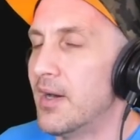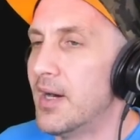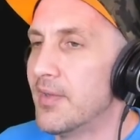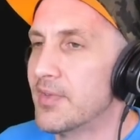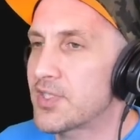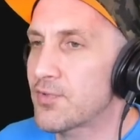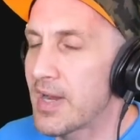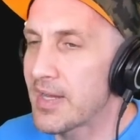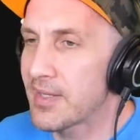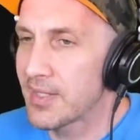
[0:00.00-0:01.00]
on the
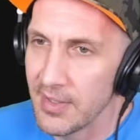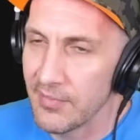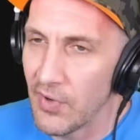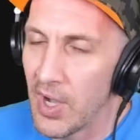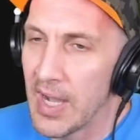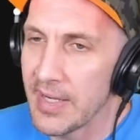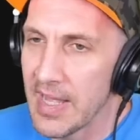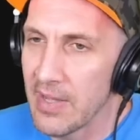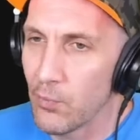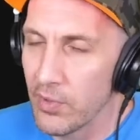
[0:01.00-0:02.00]
strength of Hot
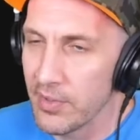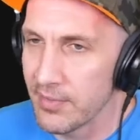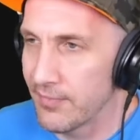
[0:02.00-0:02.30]
N-Word